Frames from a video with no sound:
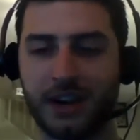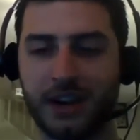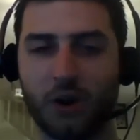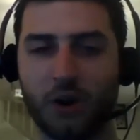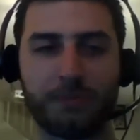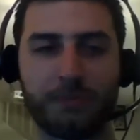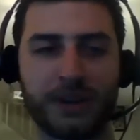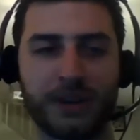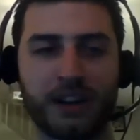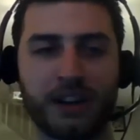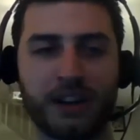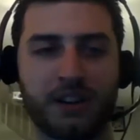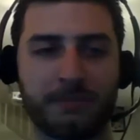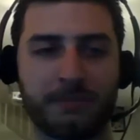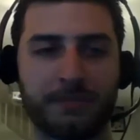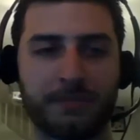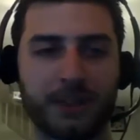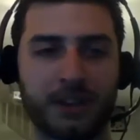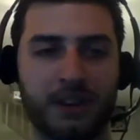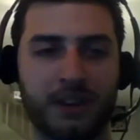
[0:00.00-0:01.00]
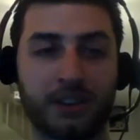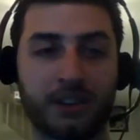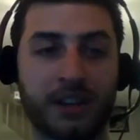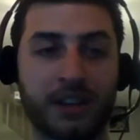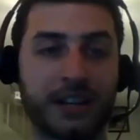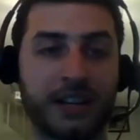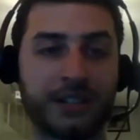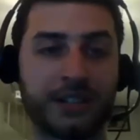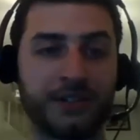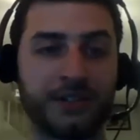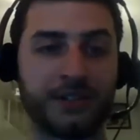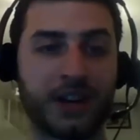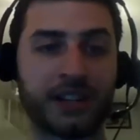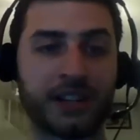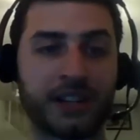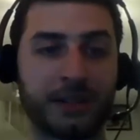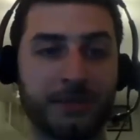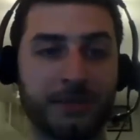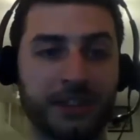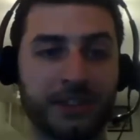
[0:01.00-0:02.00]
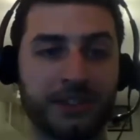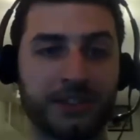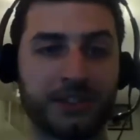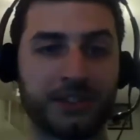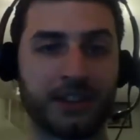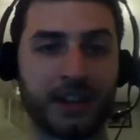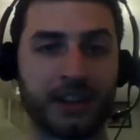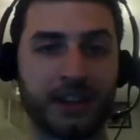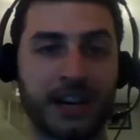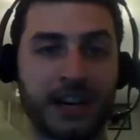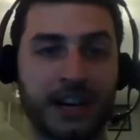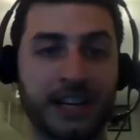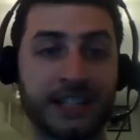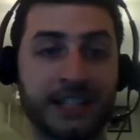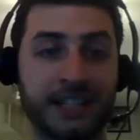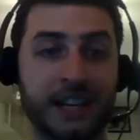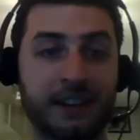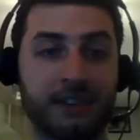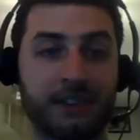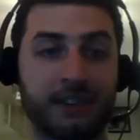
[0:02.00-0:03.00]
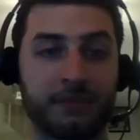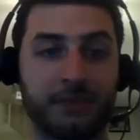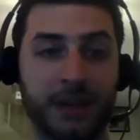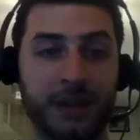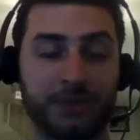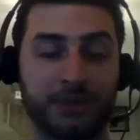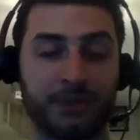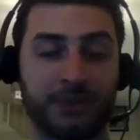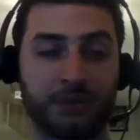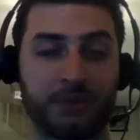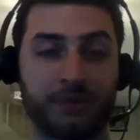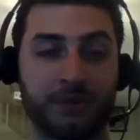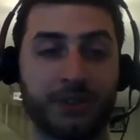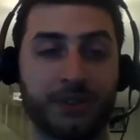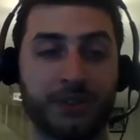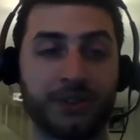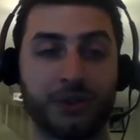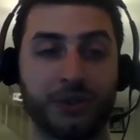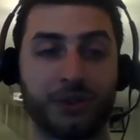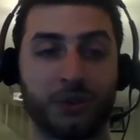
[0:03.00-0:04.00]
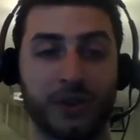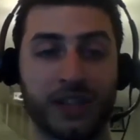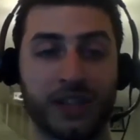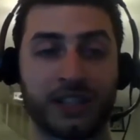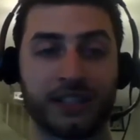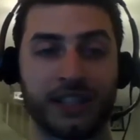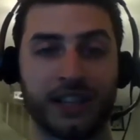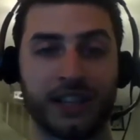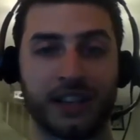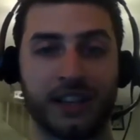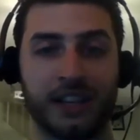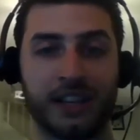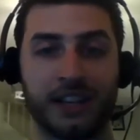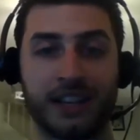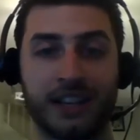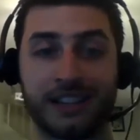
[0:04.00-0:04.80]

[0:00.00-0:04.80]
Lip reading: and opening up all kinds of documents that I need to be able to refer to quickly.